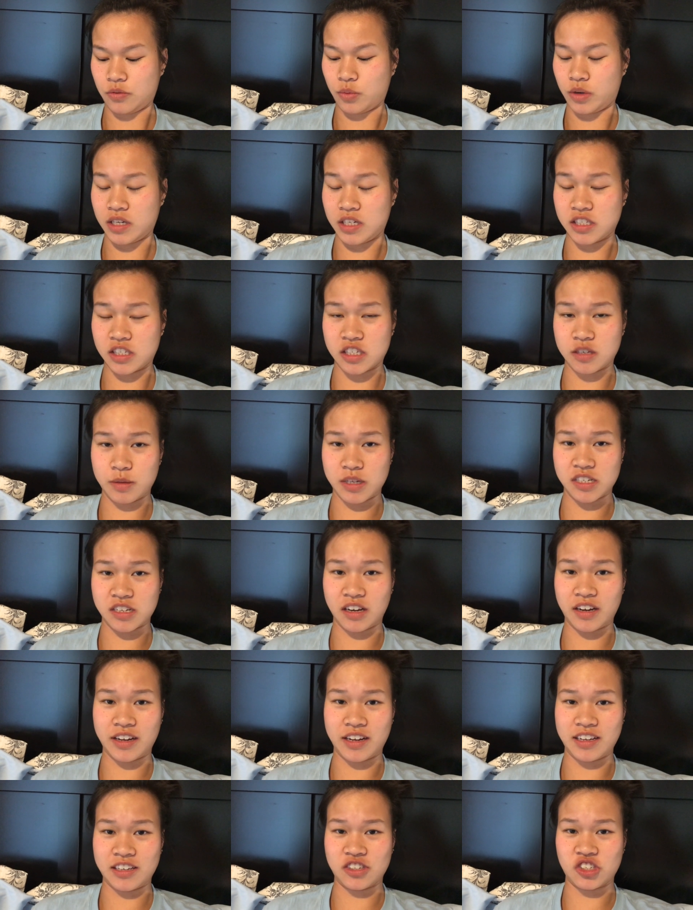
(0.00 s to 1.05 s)
what needs to be
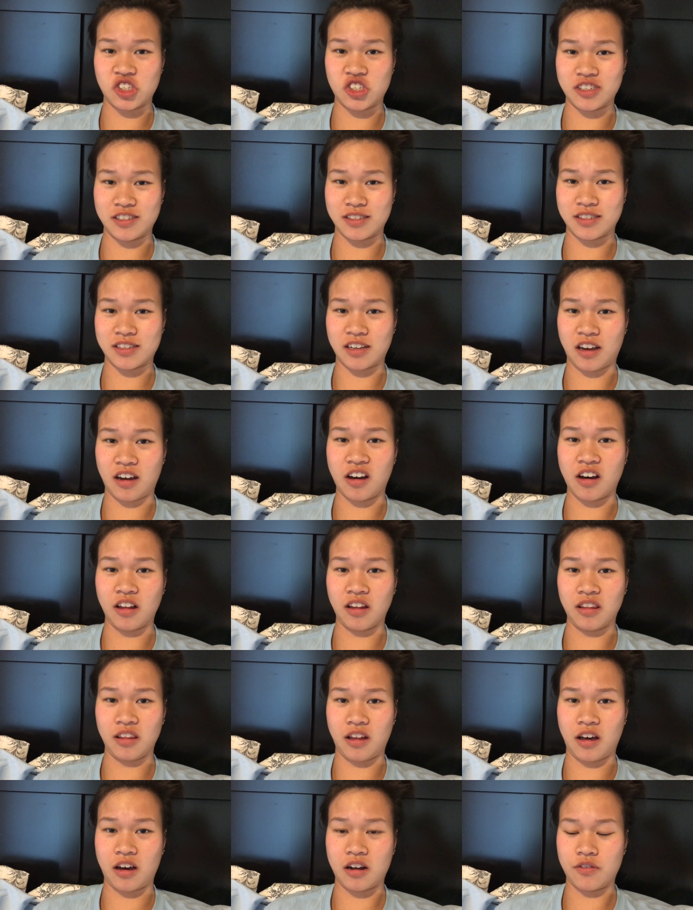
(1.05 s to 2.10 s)
done is just a
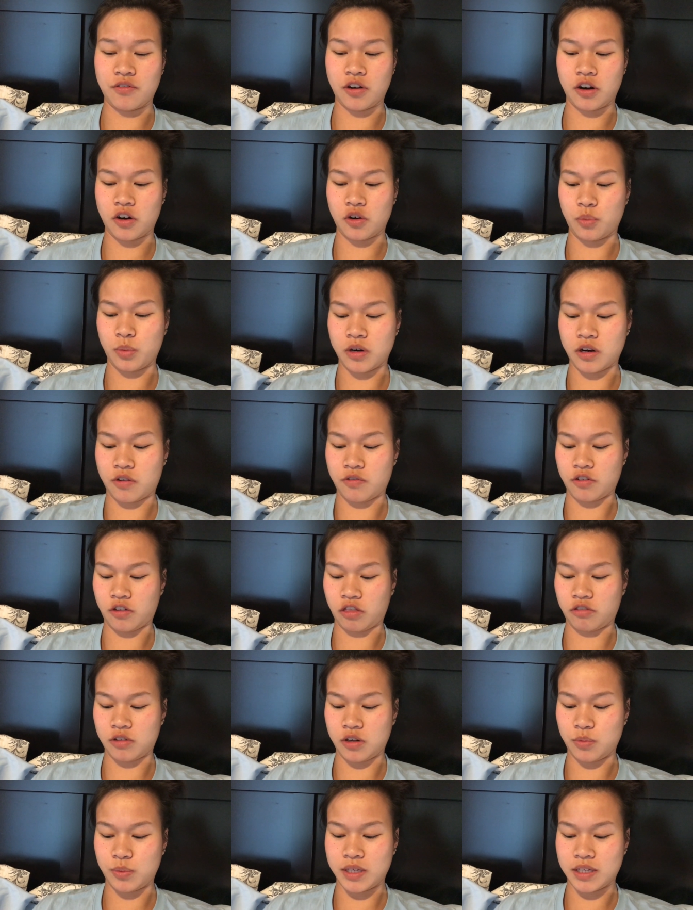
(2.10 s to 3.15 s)
lot of hard work for
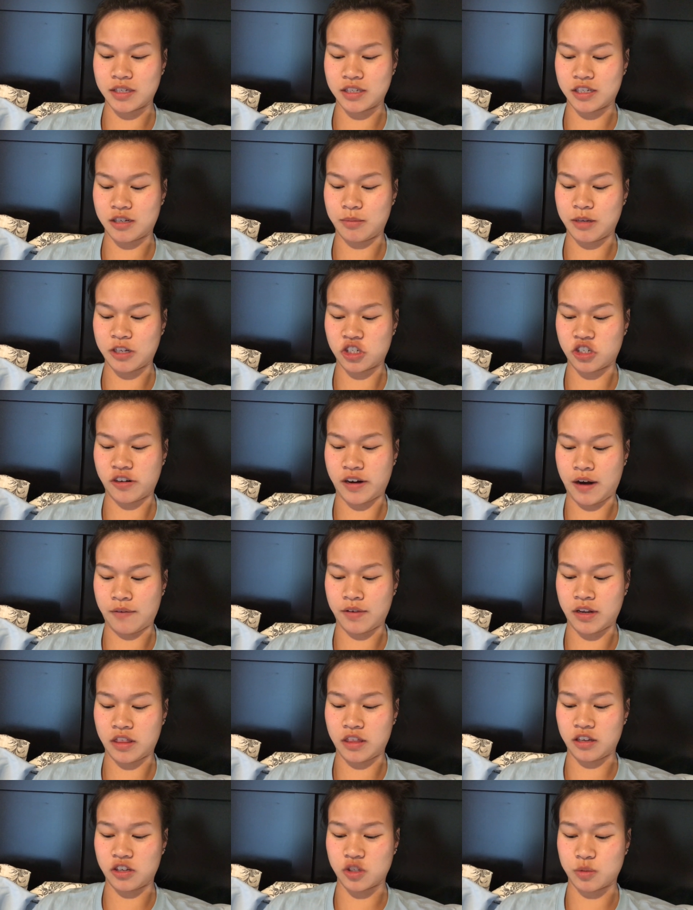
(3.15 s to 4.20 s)
3 weeks to make sure
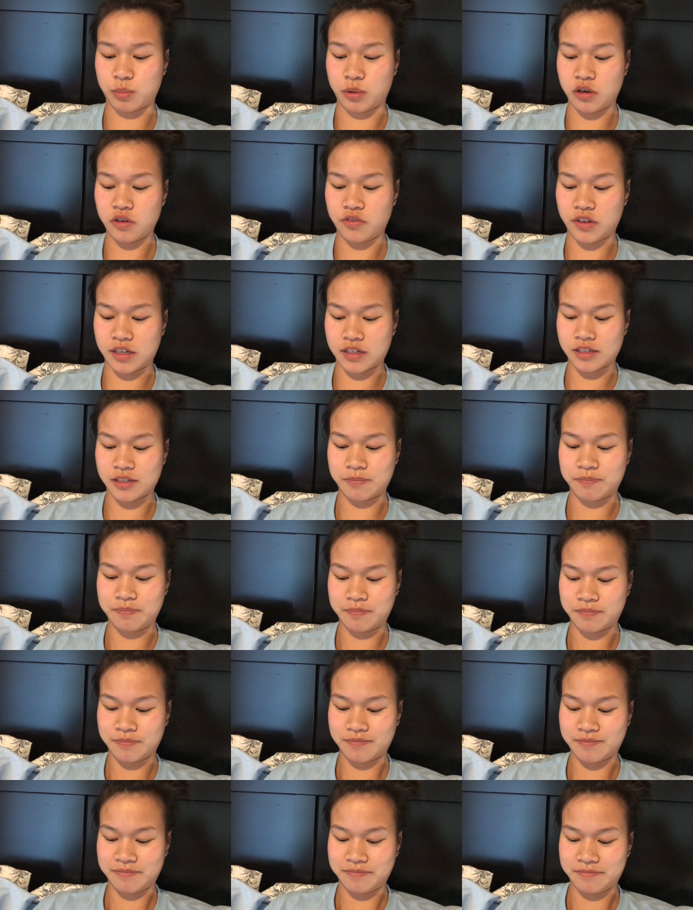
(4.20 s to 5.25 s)
everything is perfect.
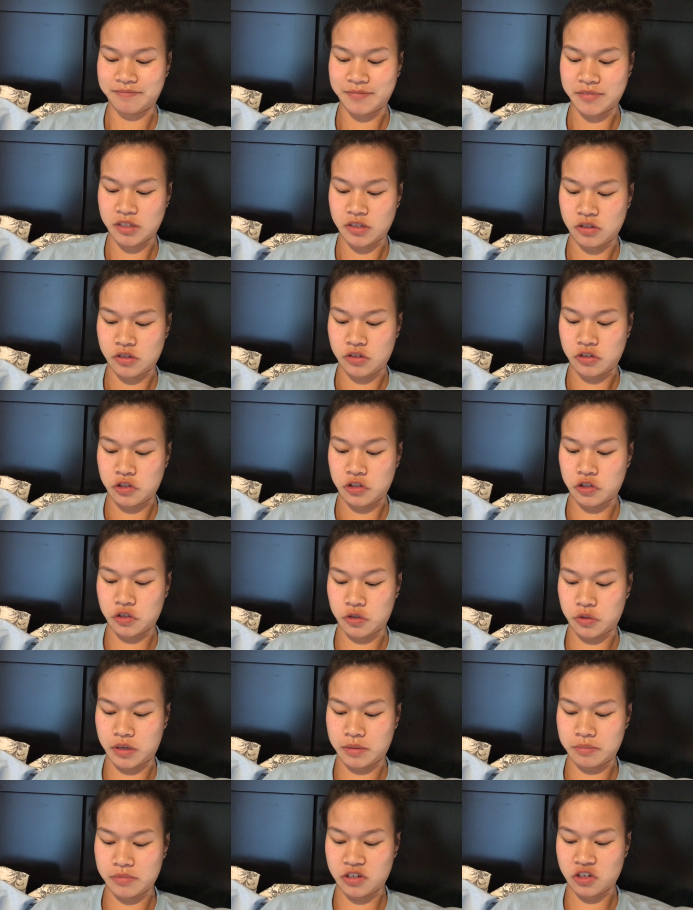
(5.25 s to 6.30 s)

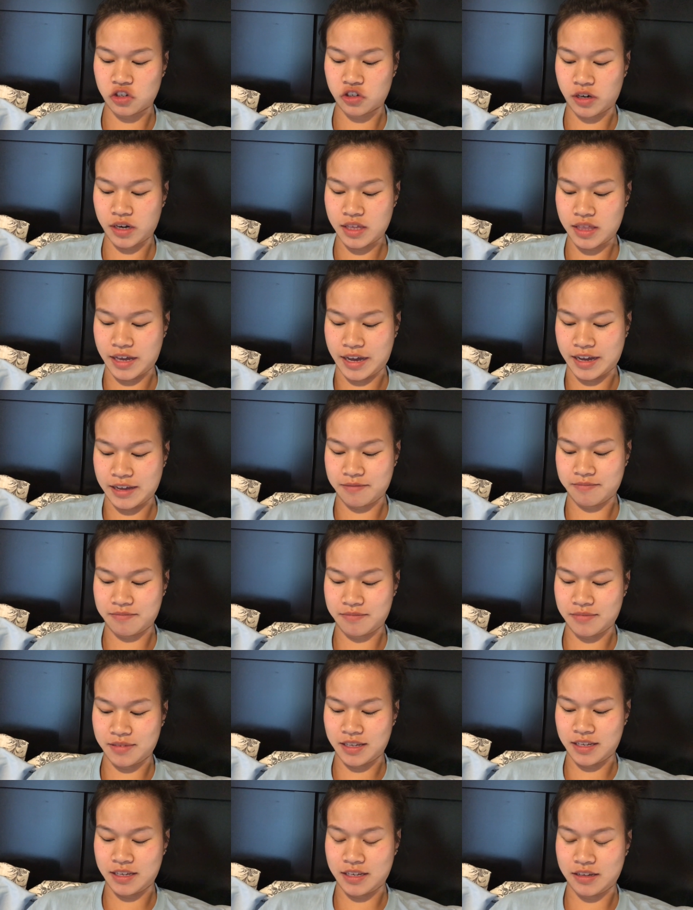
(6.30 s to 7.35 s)
So I'm gonna try that,
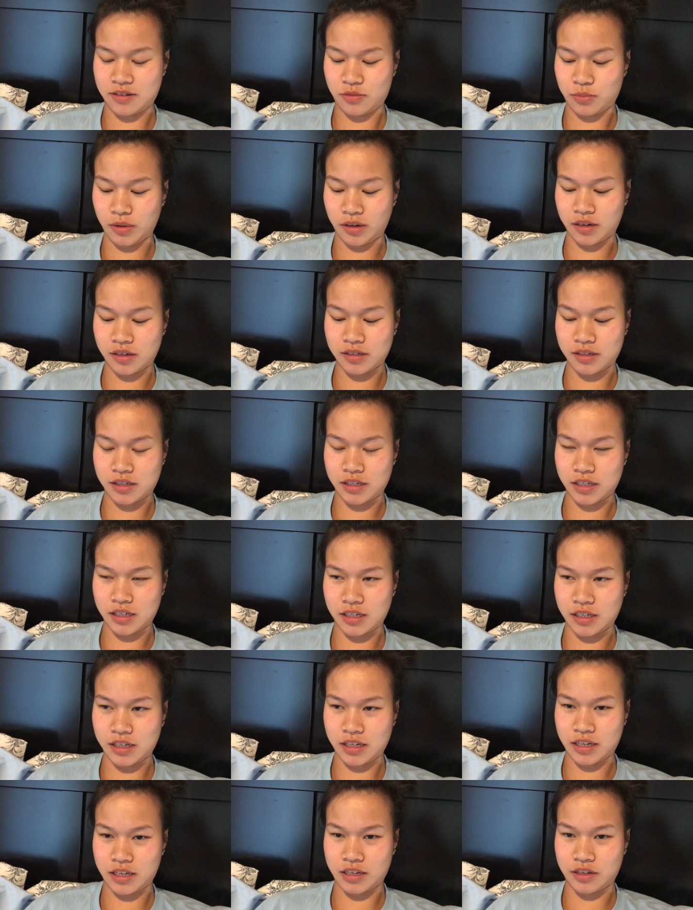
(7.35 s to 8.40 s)
and we're gonna
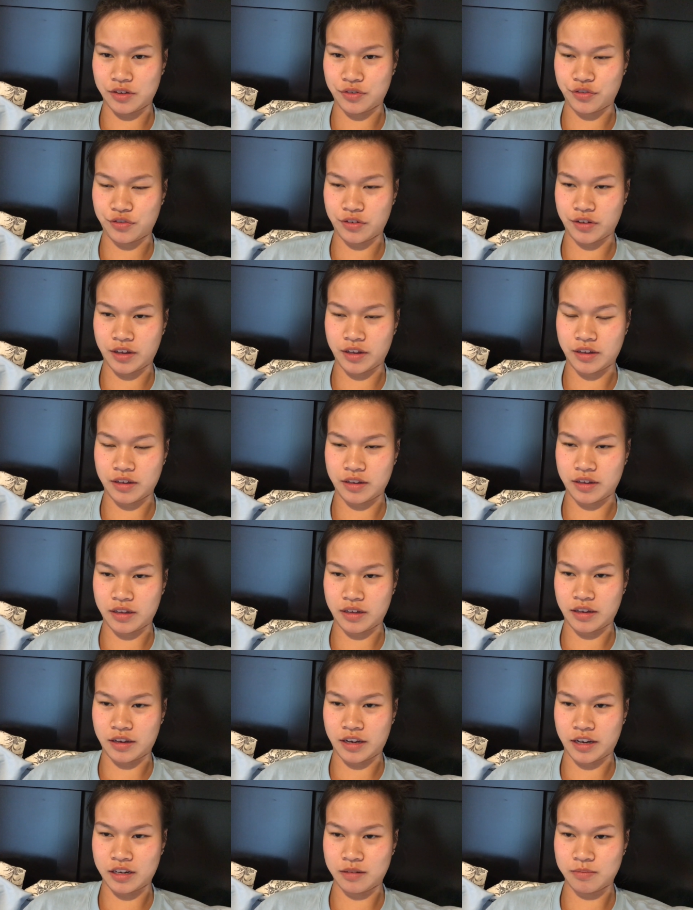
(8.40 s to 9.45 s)
see if
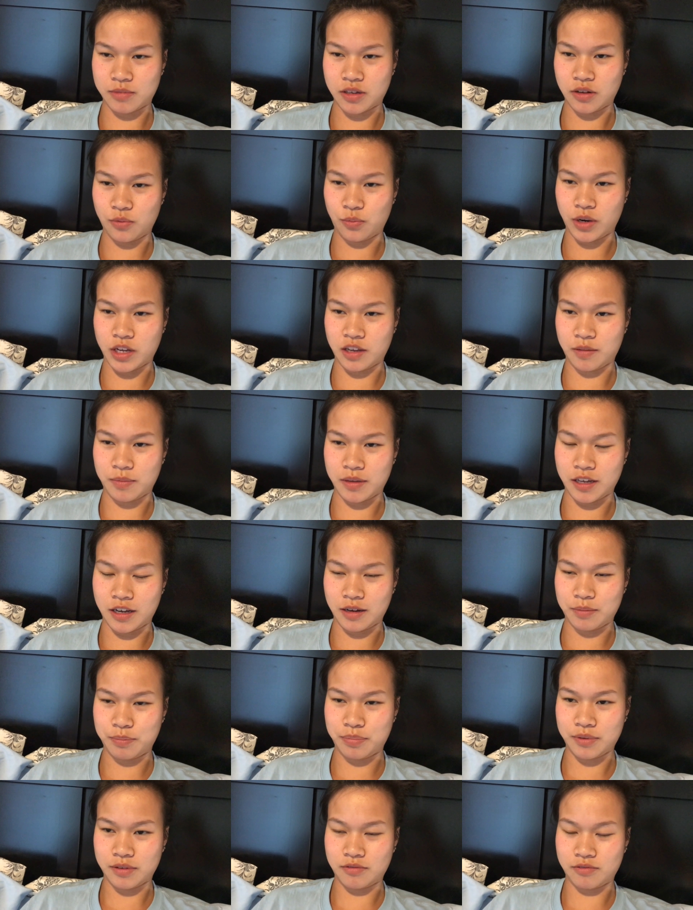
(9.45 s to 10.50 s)
Adam can wake me
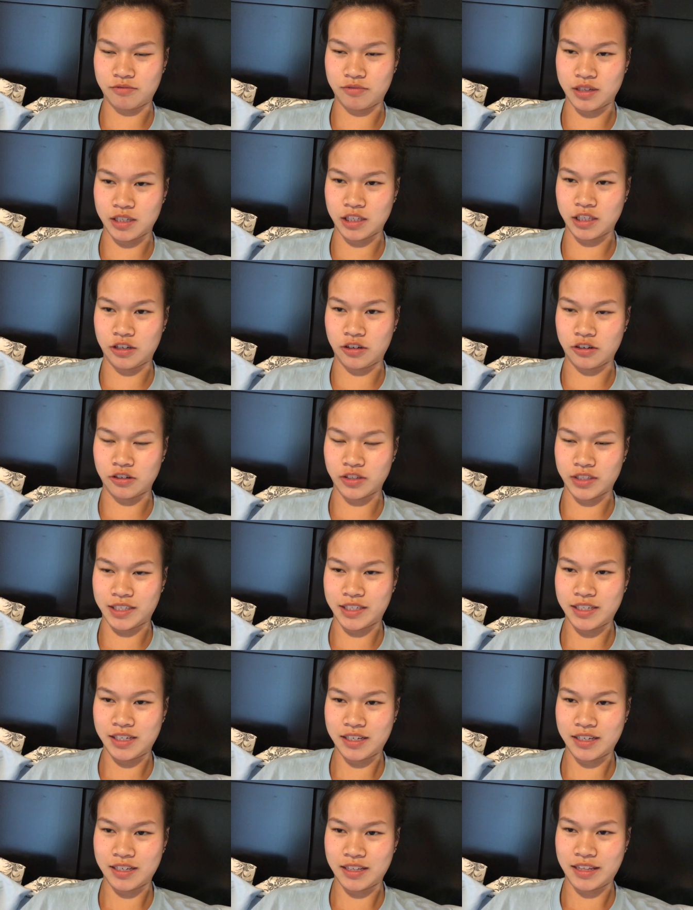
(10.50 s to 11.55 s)
up really
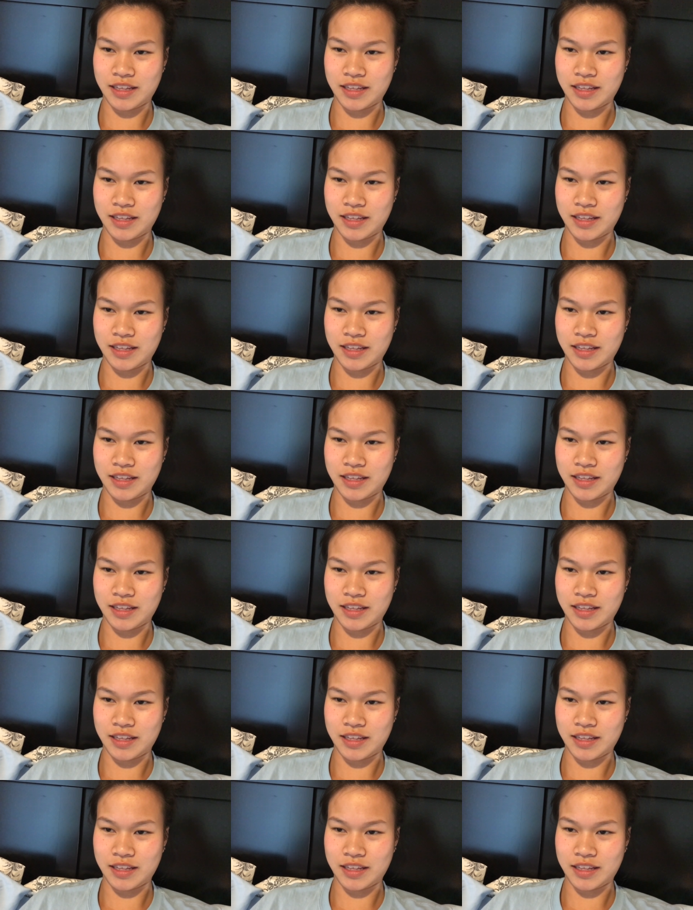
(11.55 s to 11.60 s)
early